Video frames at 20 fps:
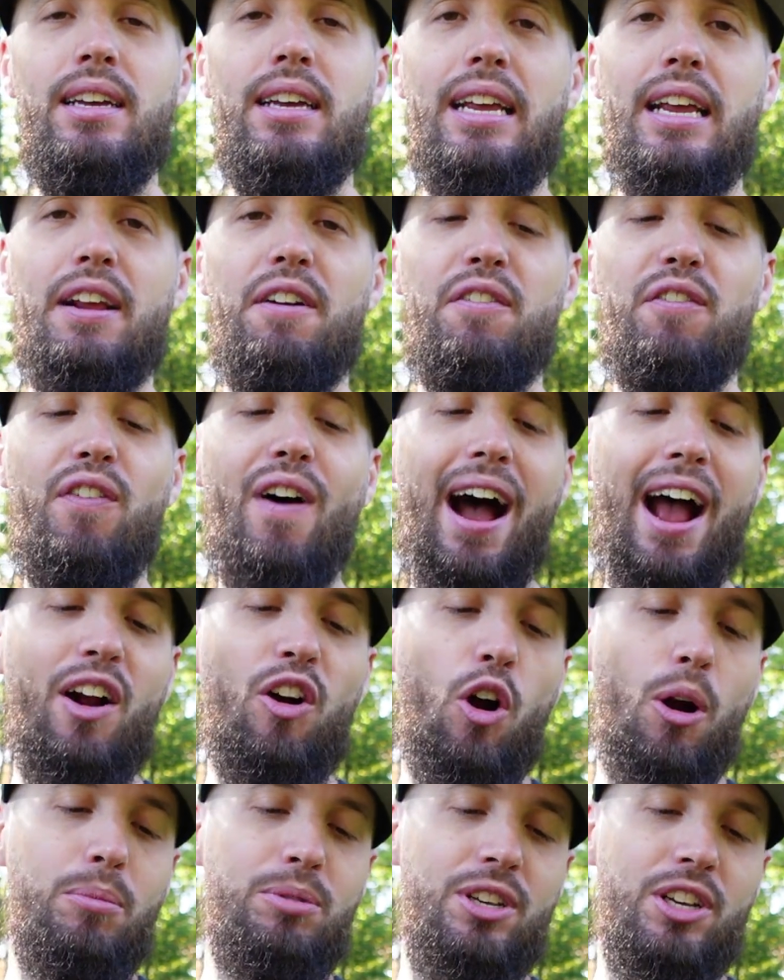in
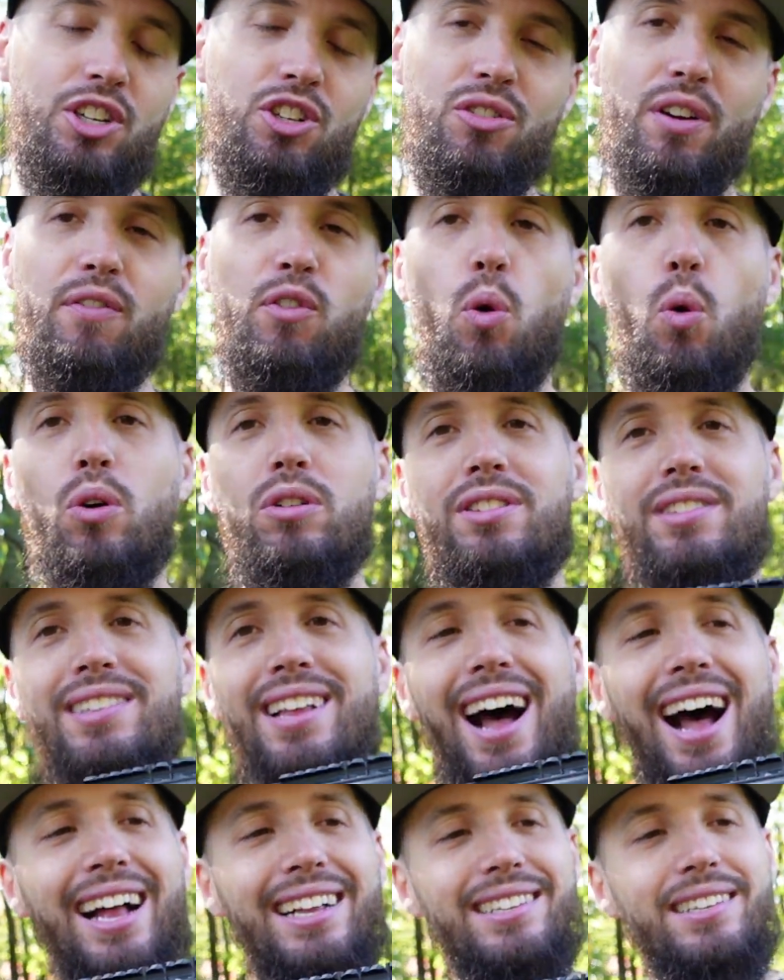firearms history. Of course,
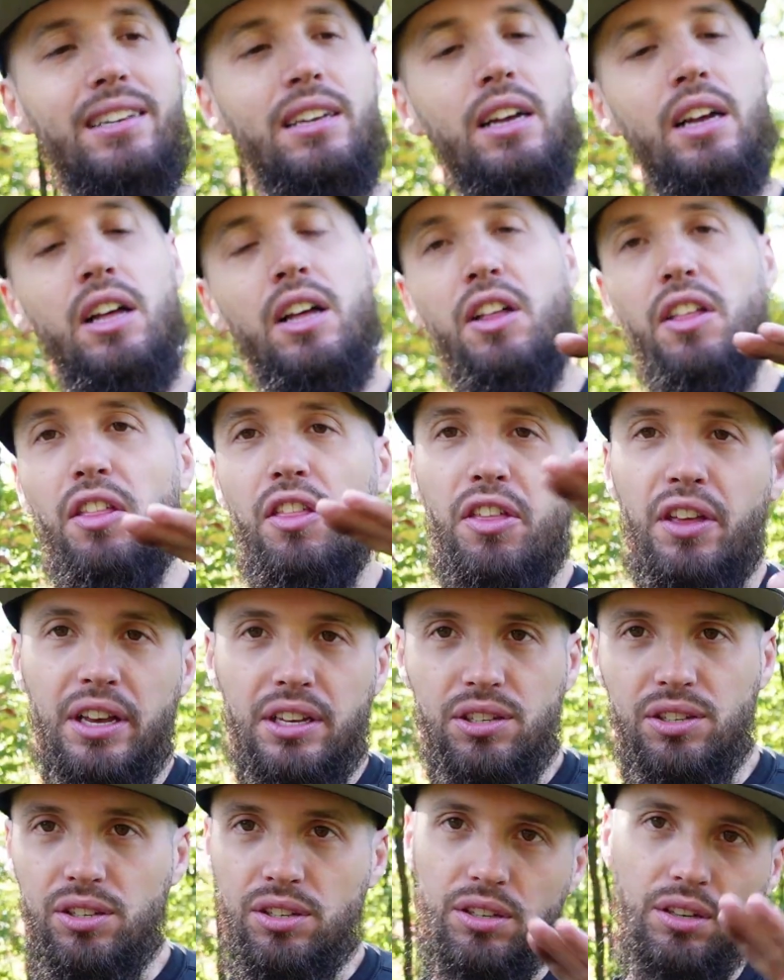not
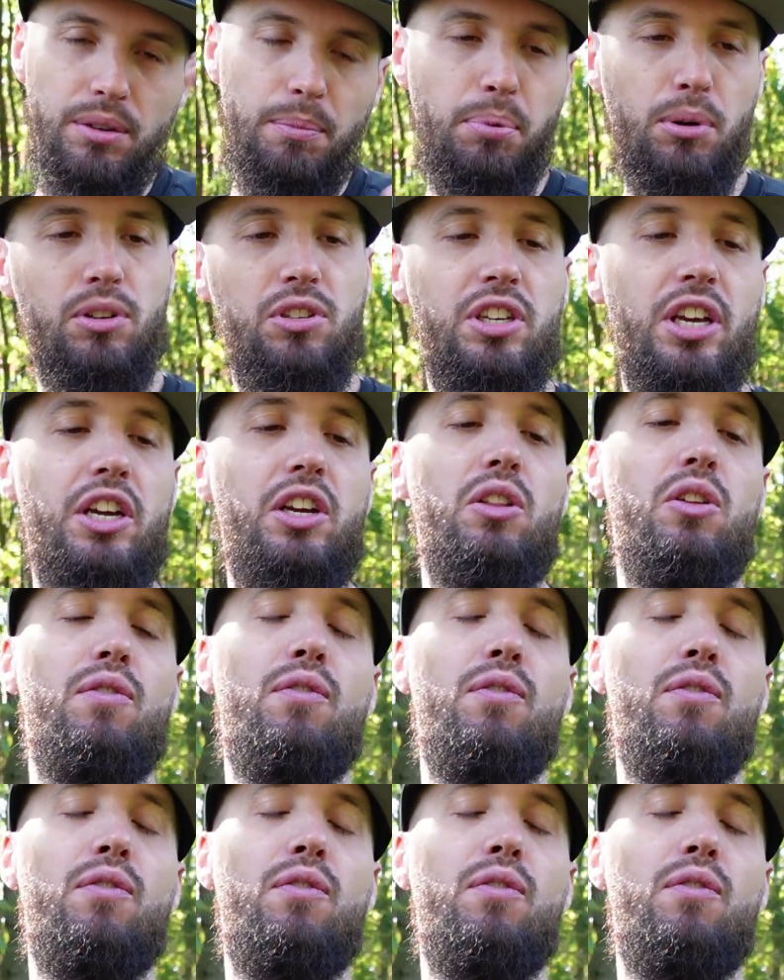this particular